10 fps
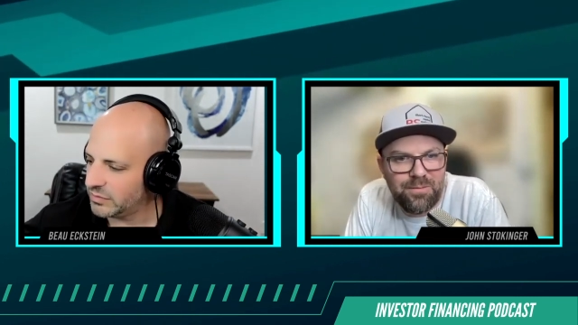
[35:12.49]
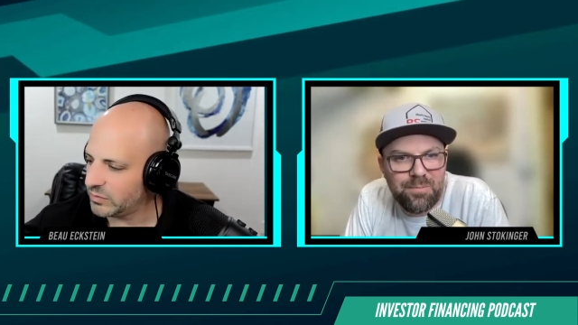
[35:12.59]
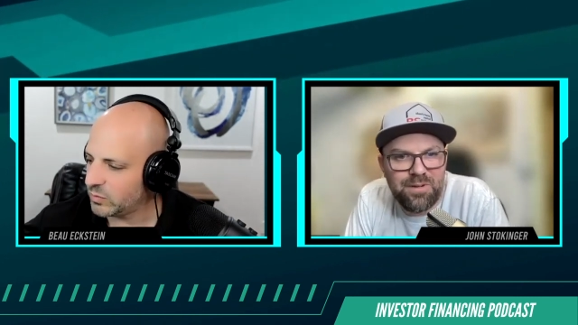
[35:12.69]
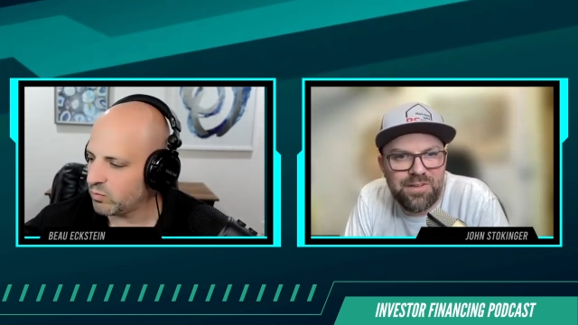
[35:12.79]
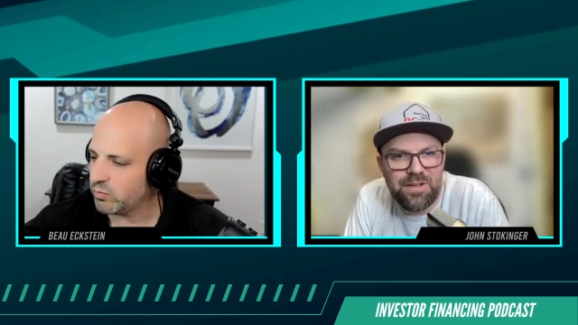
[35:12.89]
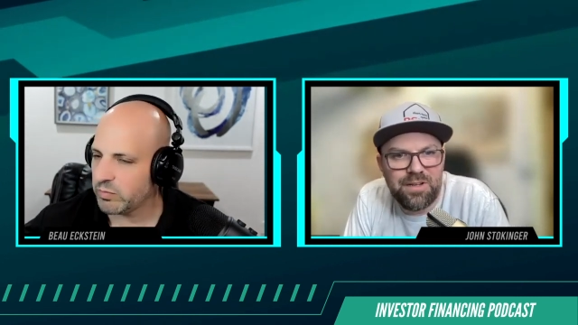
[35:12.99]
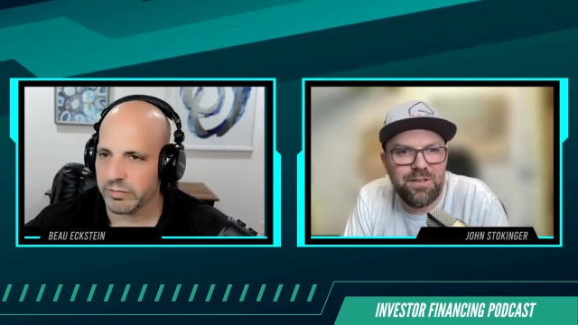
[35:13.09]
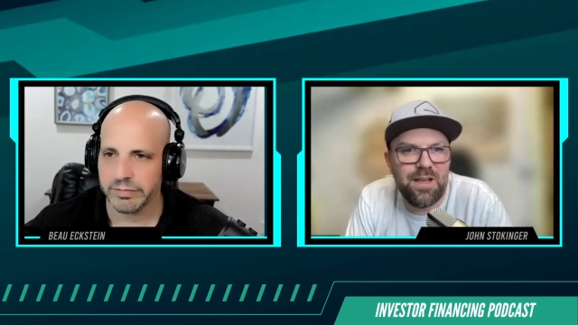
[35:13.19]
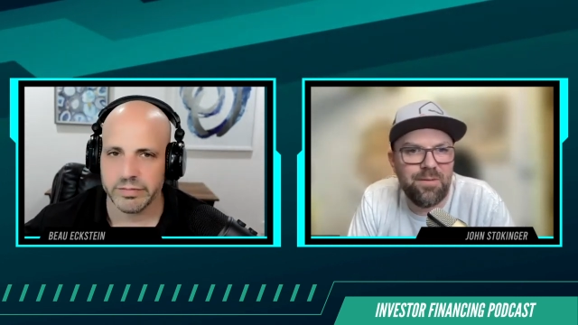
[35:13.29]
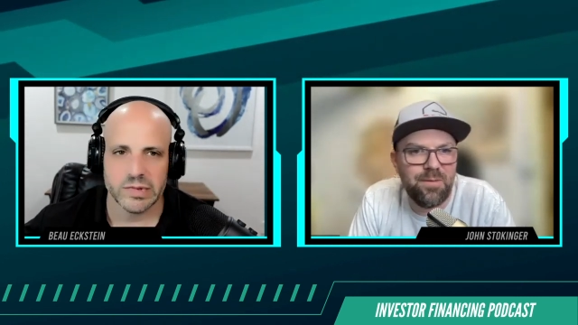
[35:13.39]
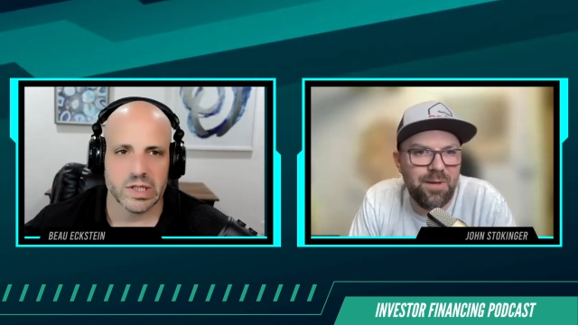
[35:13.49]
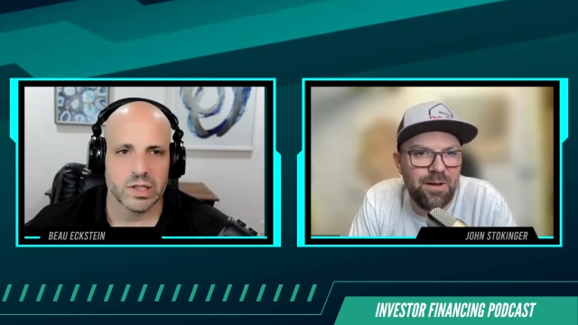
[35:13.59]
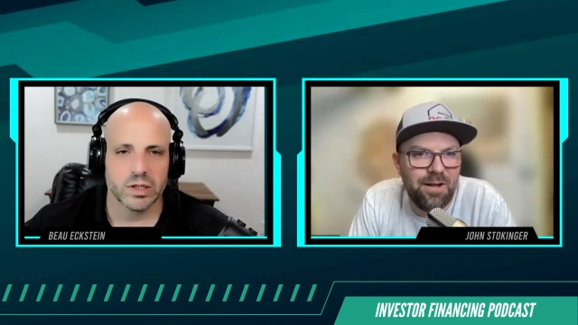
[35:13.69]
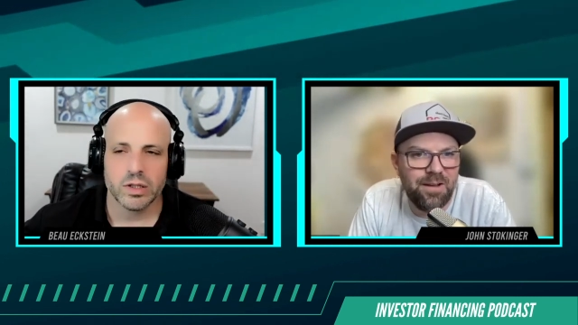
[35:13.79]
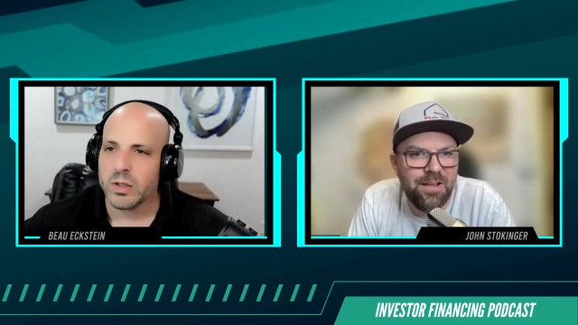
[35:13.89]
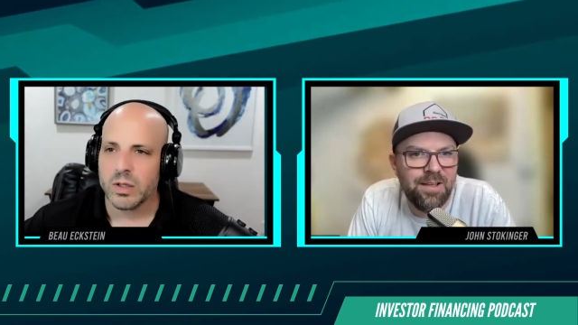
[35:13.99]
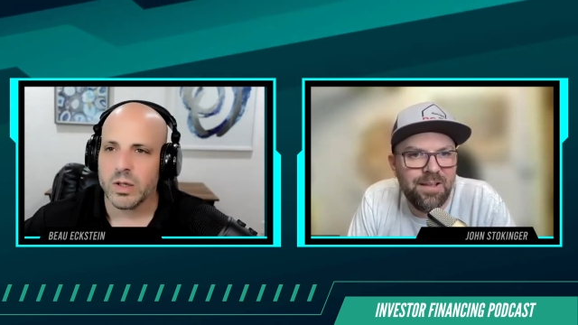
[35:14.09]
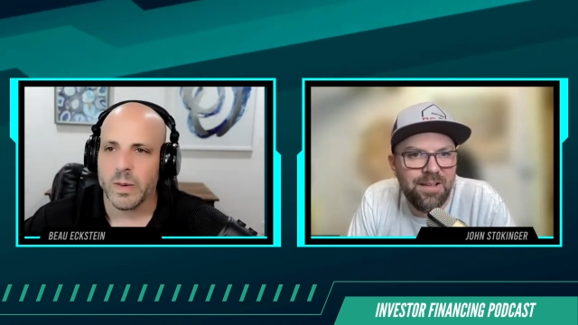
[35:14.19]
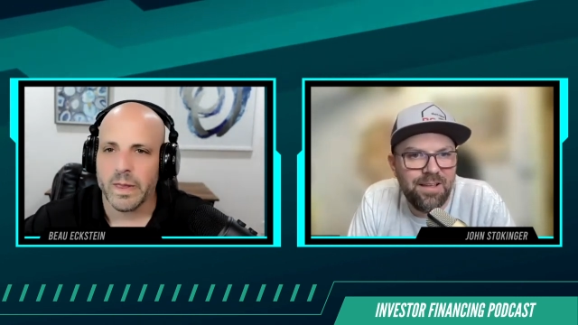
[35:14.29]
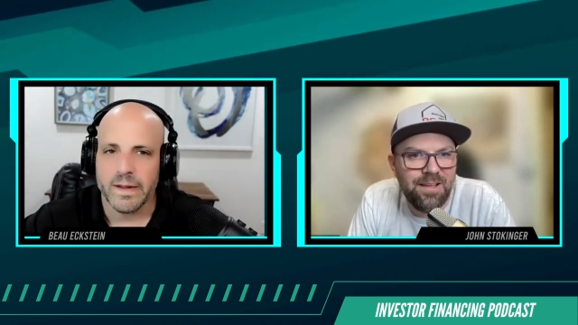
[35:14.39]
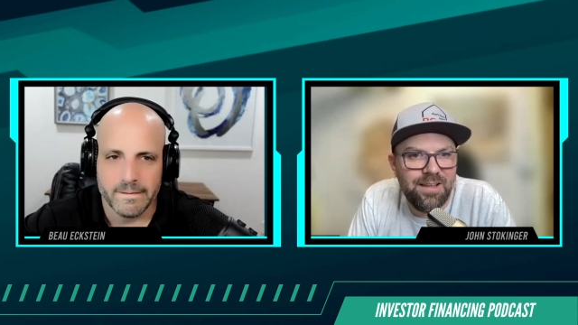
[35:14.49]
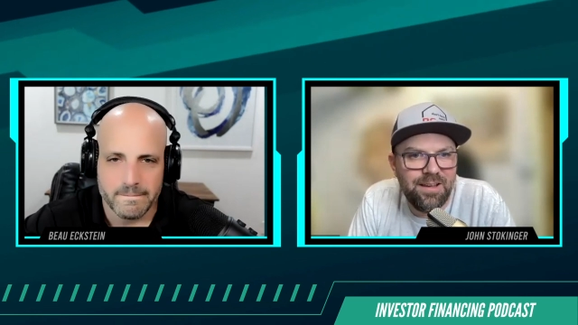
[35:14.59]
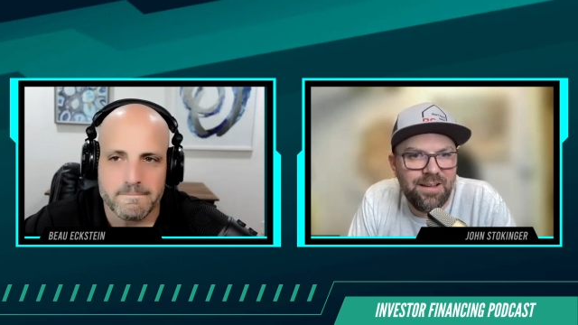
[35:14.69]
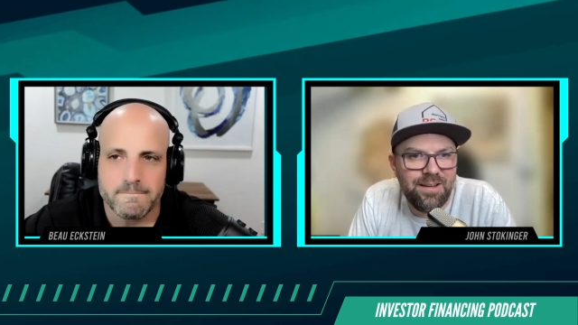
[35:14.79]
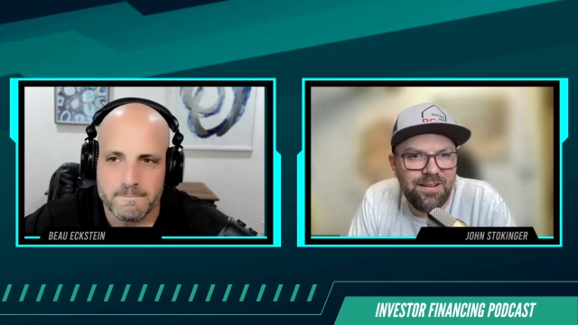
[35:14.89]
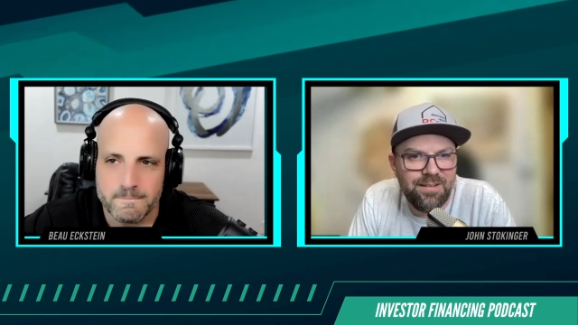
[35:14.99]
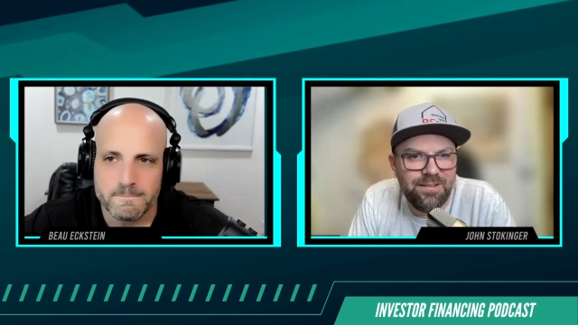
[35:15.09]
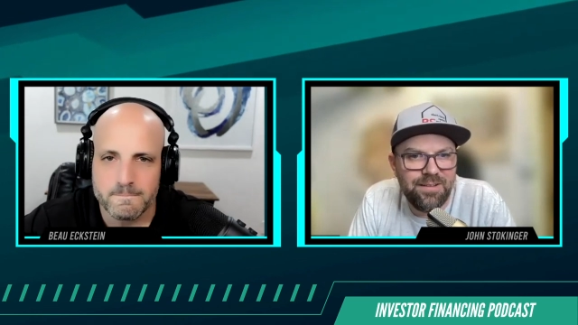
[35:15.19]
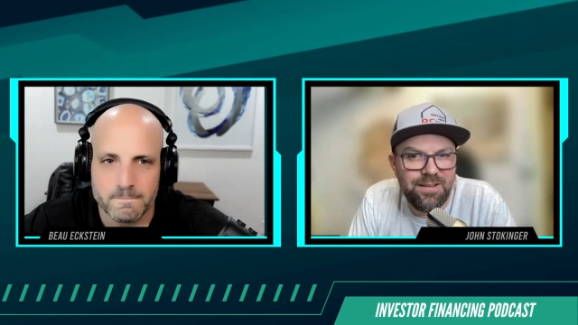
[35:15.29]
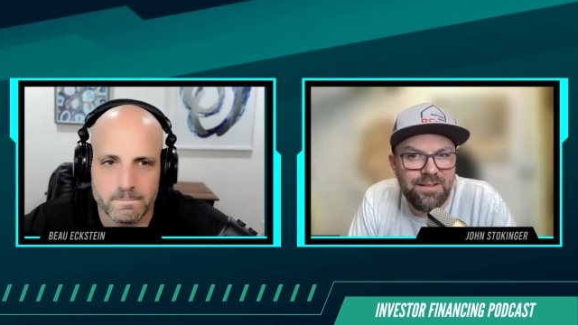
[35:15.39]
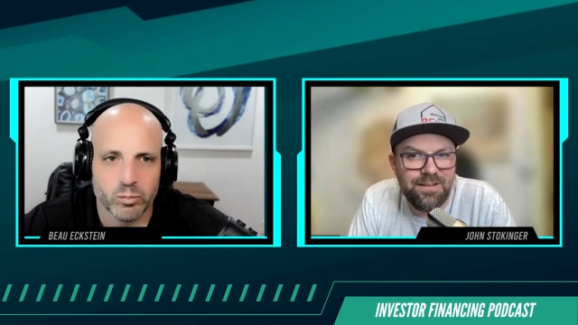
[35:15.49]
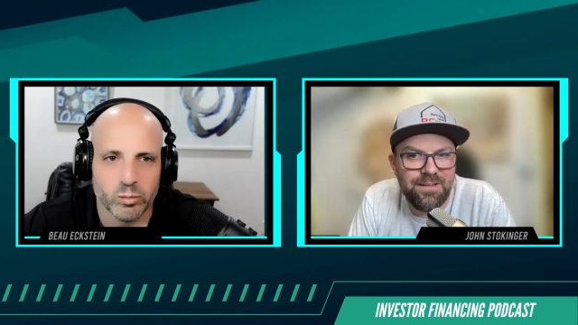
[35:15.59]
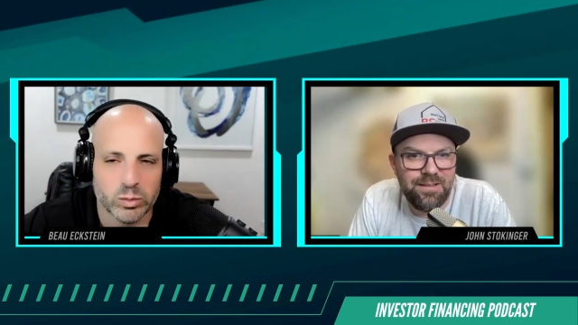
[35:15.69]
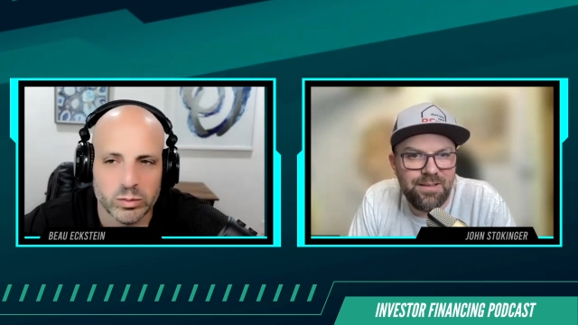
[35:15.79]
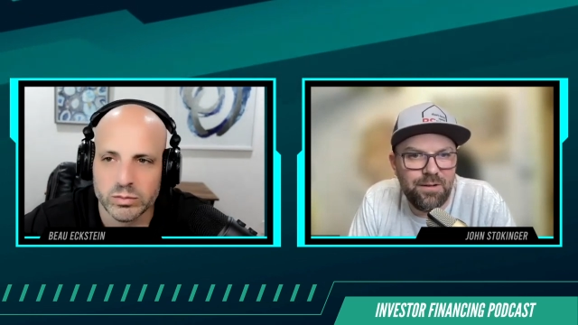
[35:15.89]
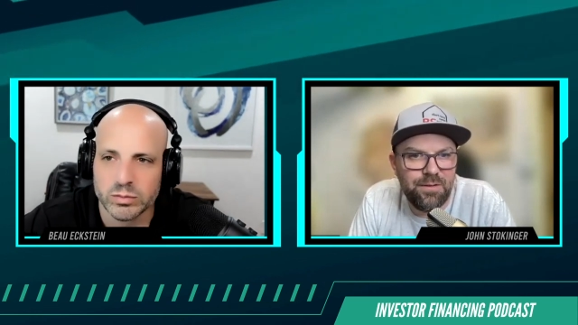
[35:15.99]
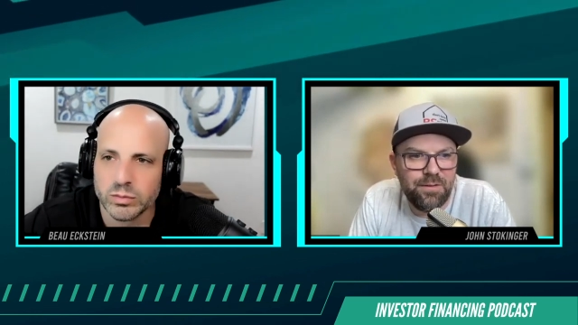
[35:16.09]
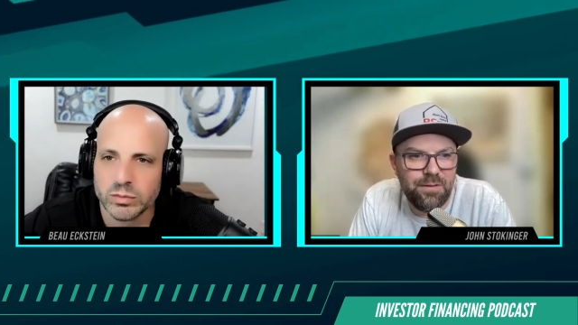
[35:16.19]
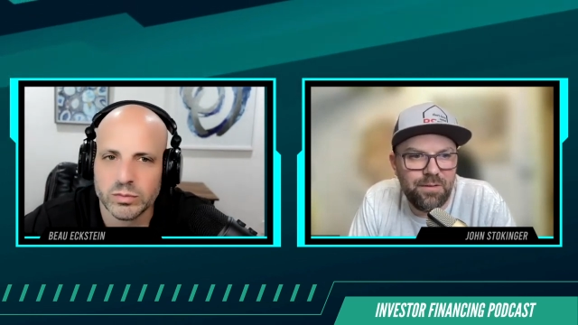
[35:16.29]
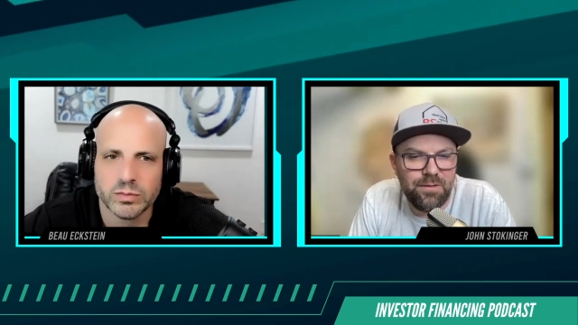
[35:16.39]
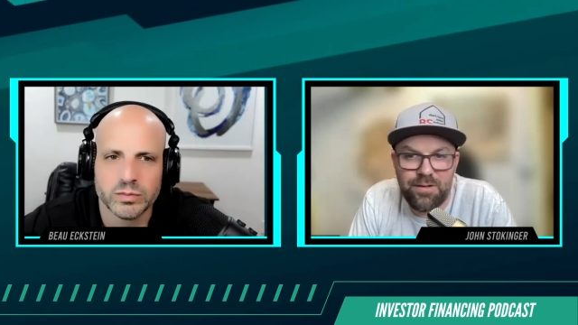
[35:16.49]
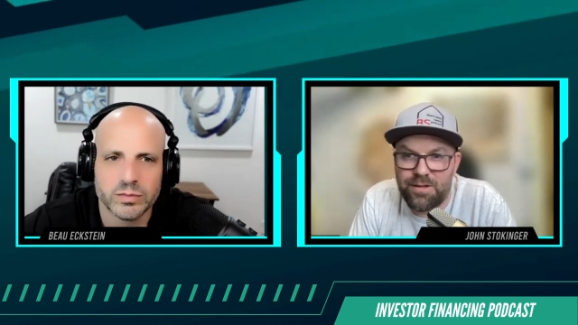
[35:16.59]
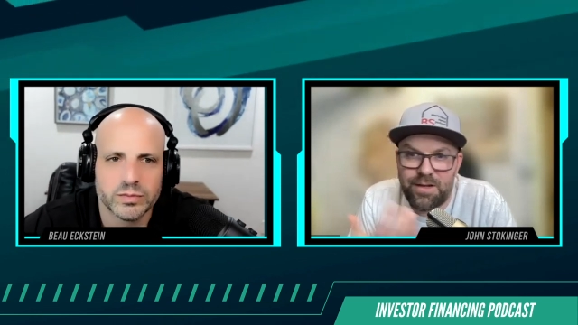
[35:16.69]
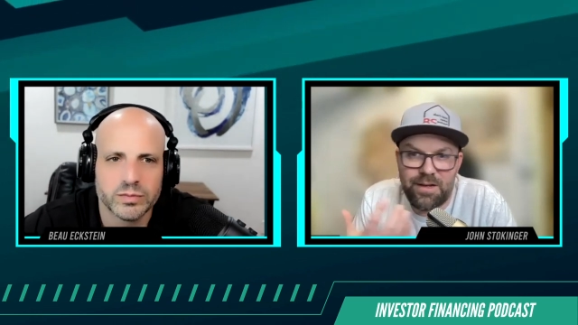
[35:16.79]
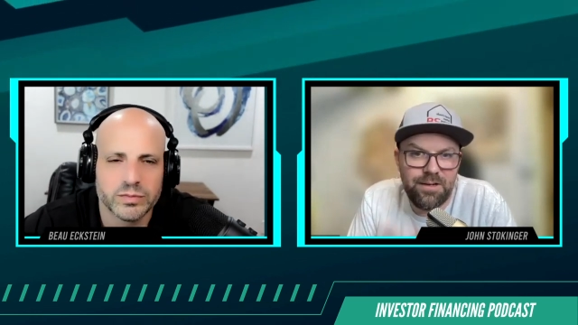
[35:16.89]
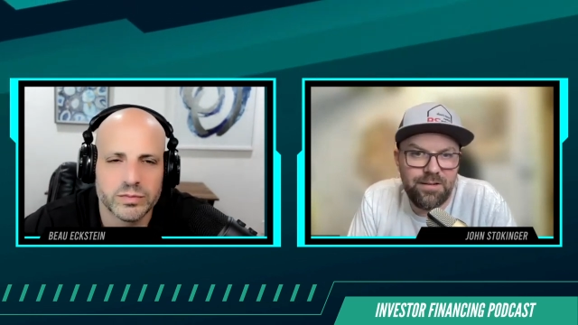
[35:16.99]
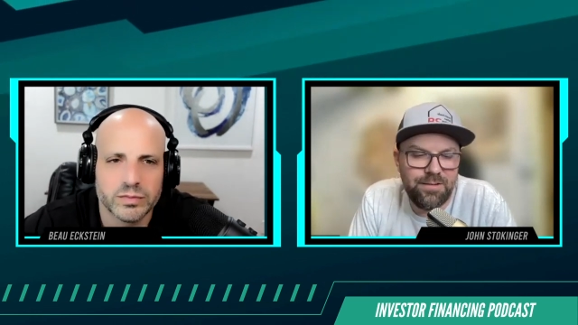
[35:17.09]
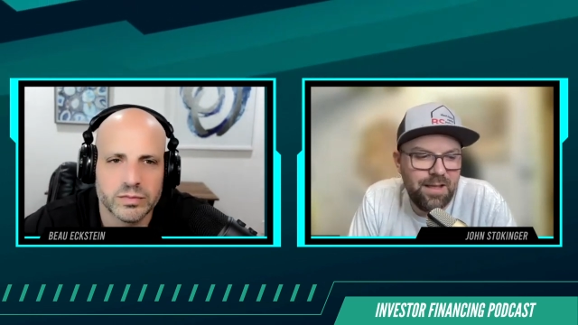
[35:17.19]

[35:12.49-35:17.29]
Speaker 1: I appreciate you having me on, and uh, and you know to the, and I